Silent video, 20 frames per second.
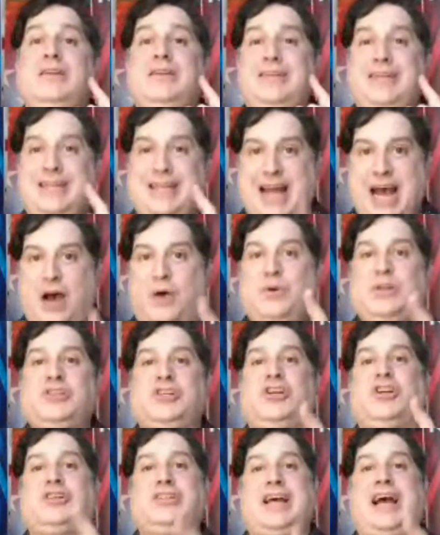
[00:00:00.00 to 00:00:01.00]
Now is
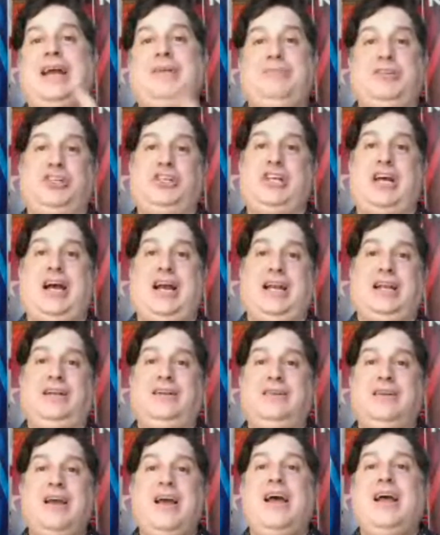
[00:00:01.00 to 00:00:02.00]
your time to shine.
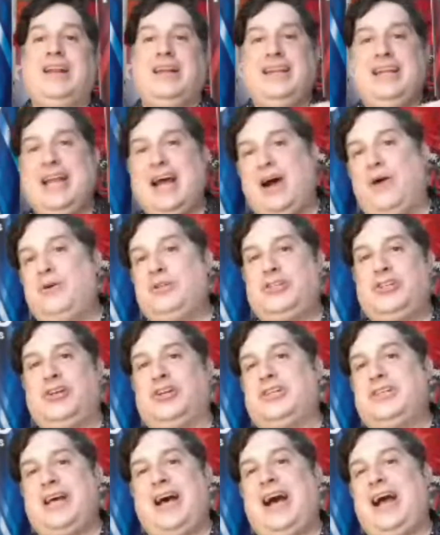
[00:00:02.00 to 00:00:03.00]
Now it's
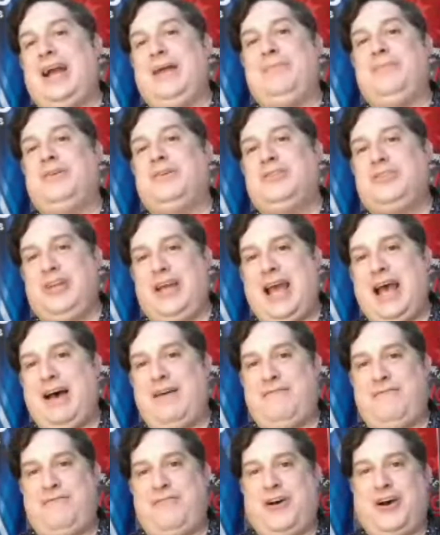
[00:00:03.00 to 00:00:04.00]
your time to
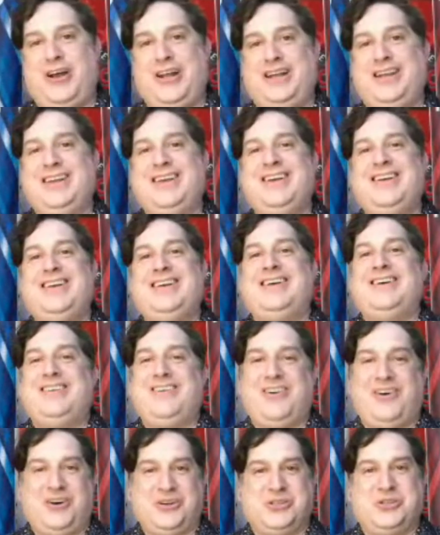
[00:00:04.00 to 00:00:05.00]
have fun
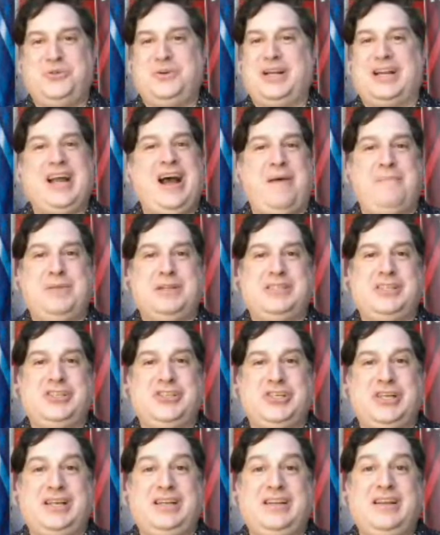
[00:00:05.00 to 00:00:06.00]
also in a
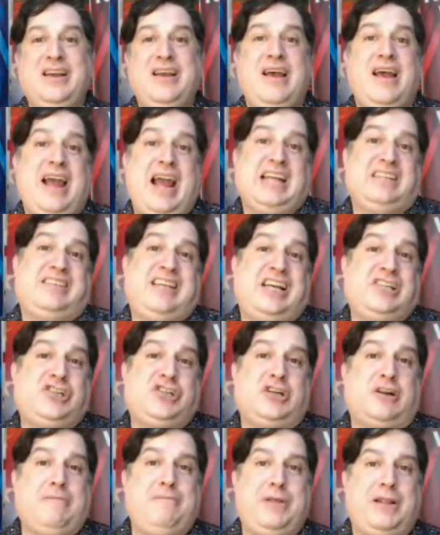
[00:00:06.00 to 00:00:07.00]
competition and
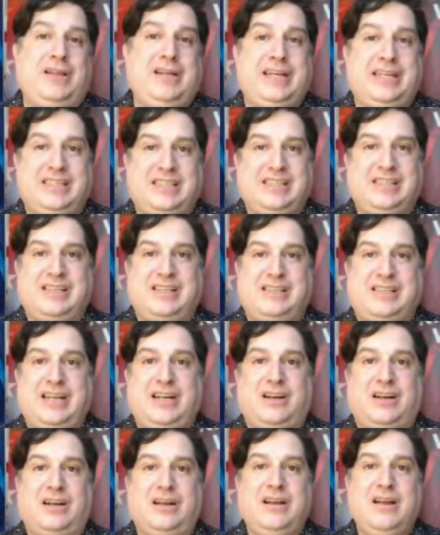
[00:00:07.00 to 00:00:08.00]
test your abilities as a
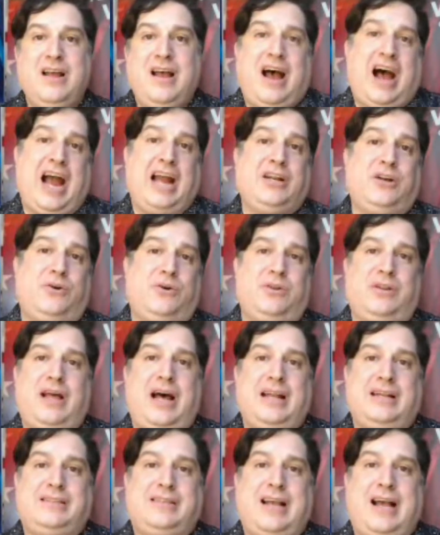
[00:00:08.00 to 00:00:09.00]
singer. I know a
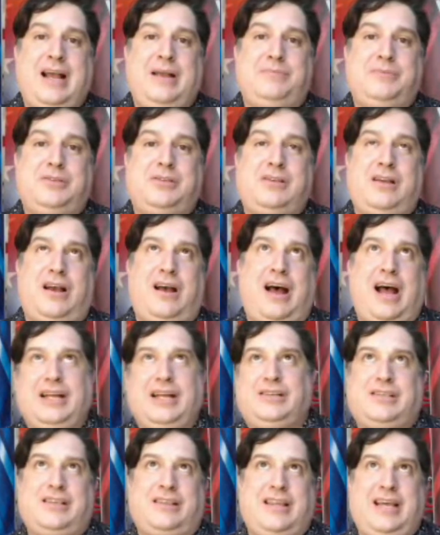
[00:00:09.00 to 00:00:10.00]
lot of times I
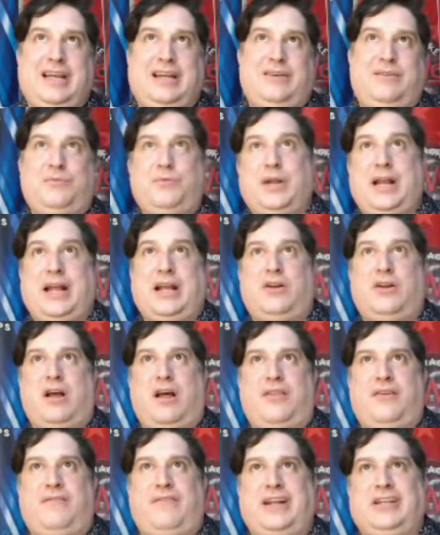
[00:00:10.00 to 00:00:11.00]
used to think when I go to
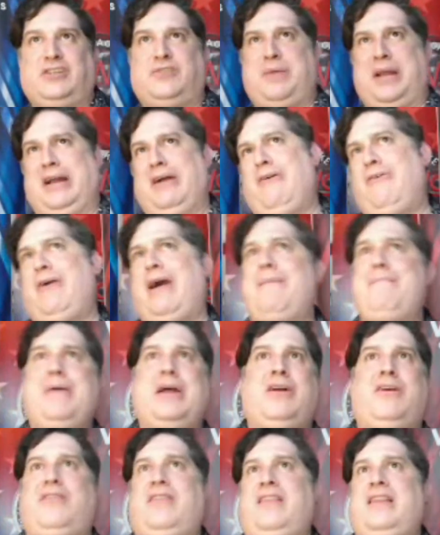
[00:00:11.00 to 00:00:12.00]
other venues, like, oh, I'm
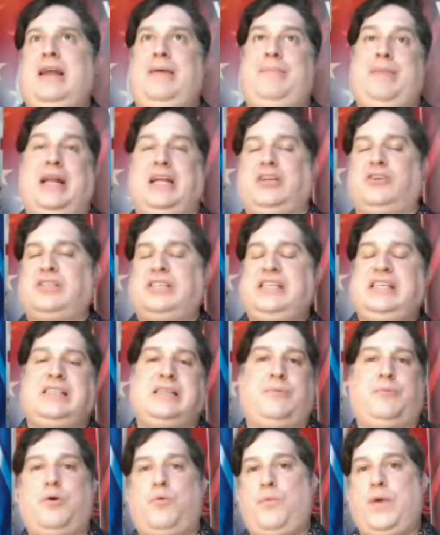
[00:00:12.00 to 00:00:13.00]
better than them. And you'll see
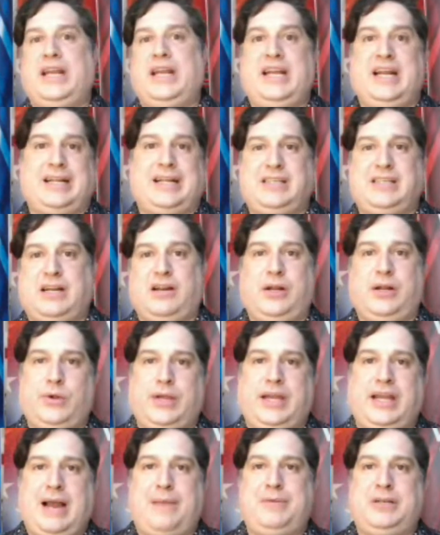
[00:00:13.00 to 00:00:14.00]
someone win at a
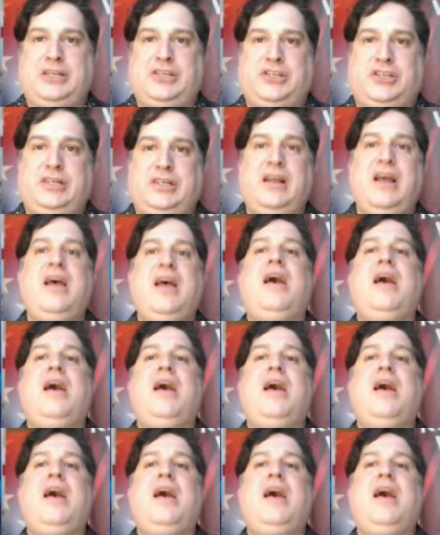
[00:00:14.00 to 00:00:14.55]
karaoke competition.